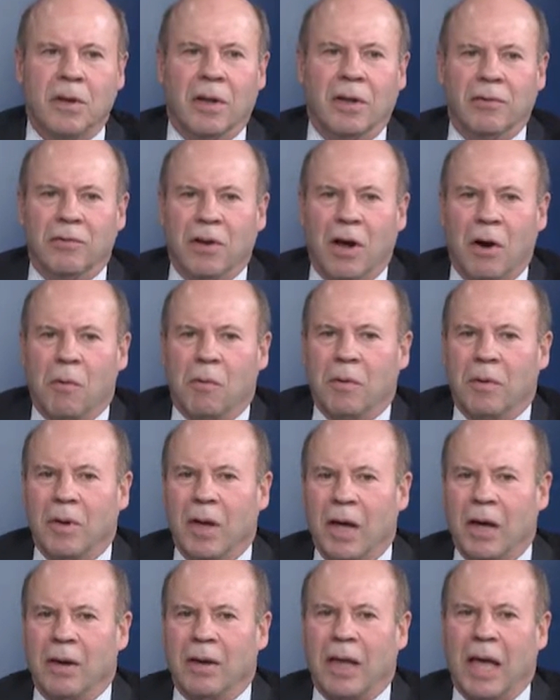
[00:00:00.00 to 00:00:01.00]
So,
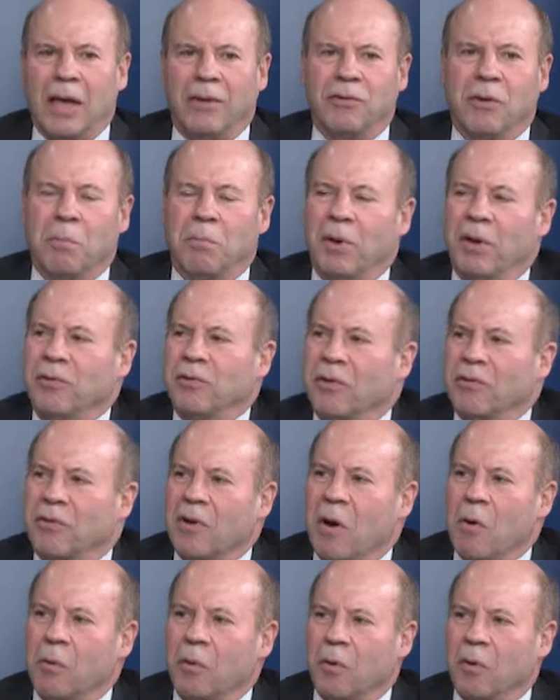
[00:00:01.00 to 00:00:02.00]
as a business
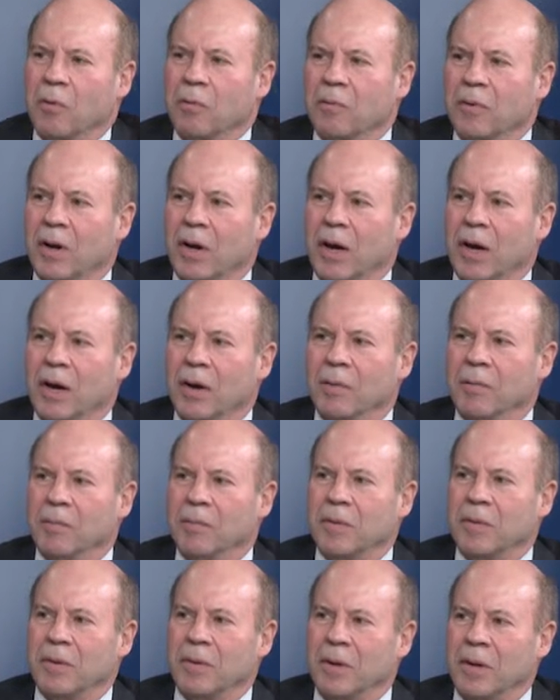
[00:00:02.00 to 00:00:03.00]
owner,
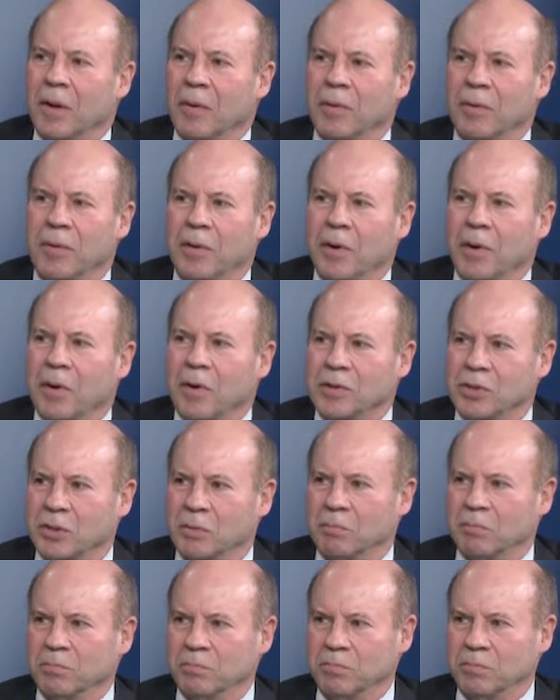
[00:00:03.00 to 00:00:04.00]
there are
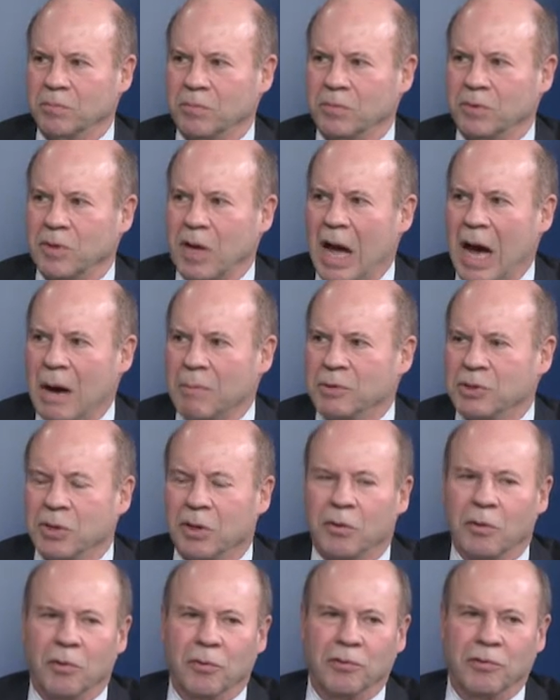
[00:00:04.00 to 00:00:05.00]
some
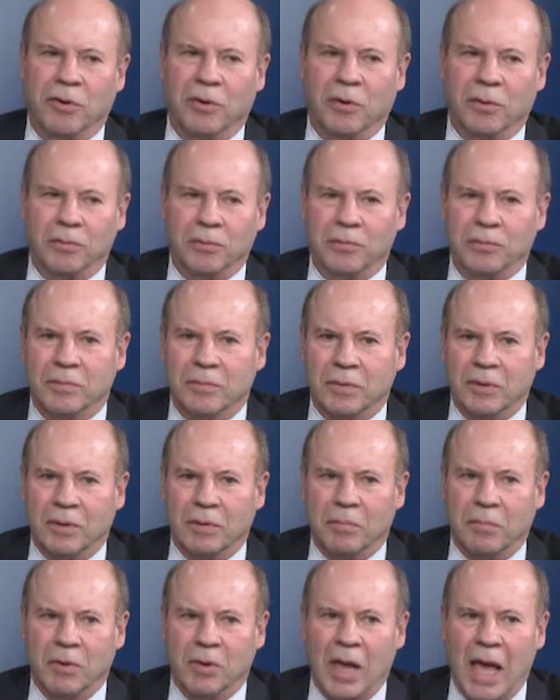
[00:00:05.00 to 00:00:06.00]
obstacles that
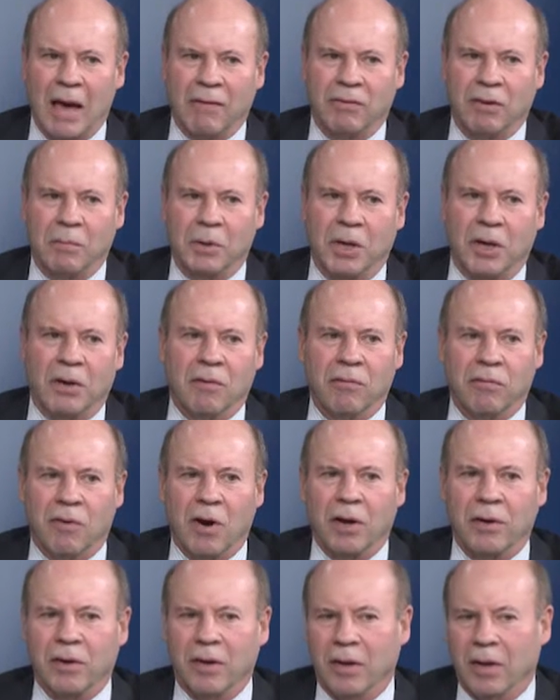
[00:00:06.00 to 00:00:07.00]
have to be
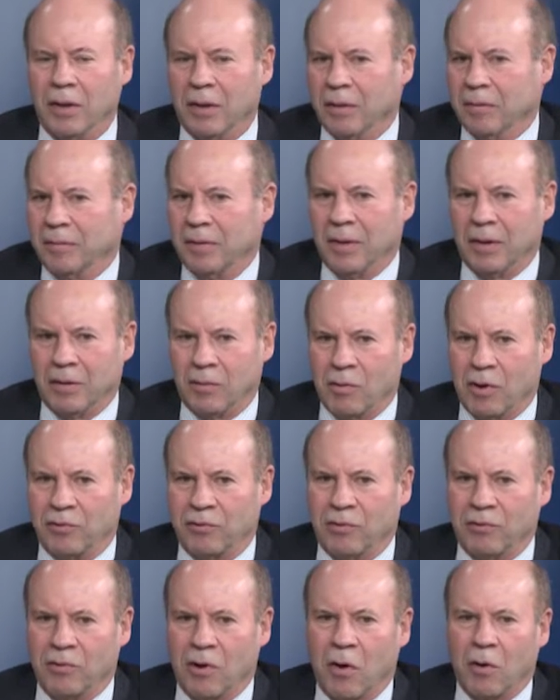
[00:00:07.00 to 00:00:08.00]
confronted, and Chris
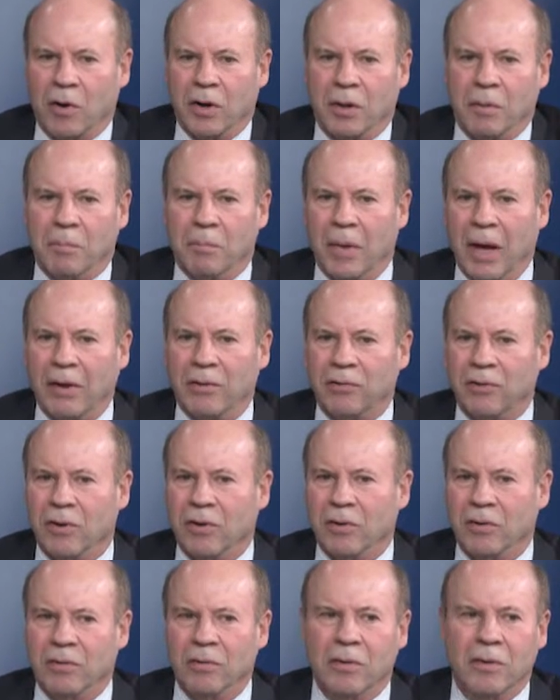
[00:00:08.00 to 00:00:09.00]
has already
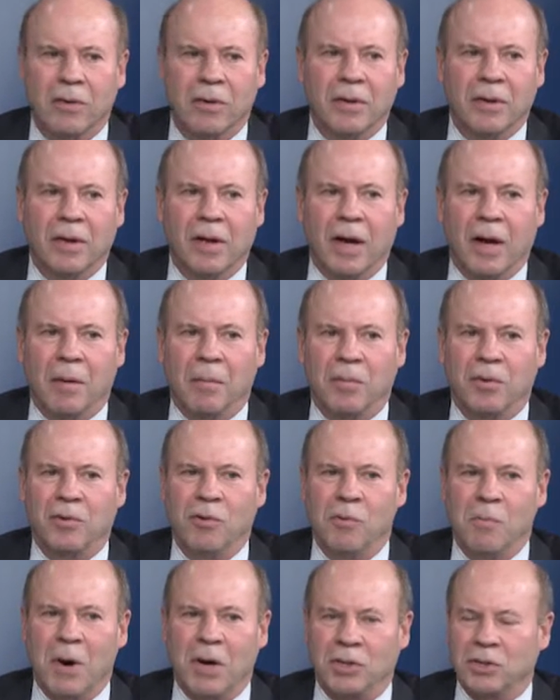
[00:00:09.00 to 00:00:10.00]
mentioned
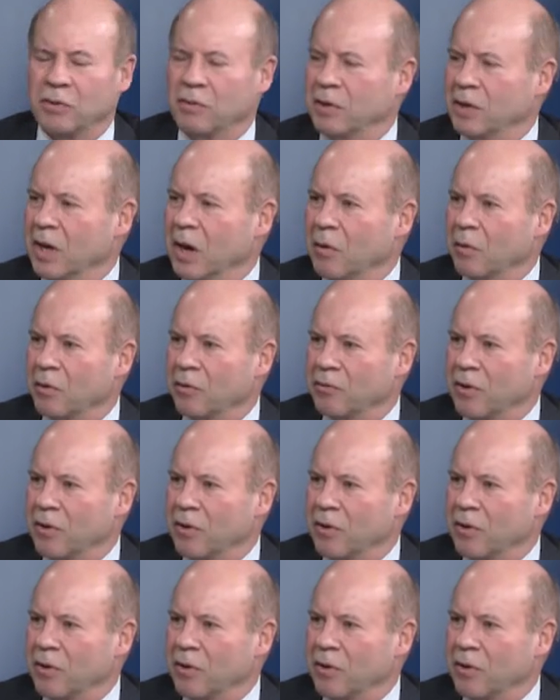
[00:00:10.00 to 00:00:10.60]
too much of the owner's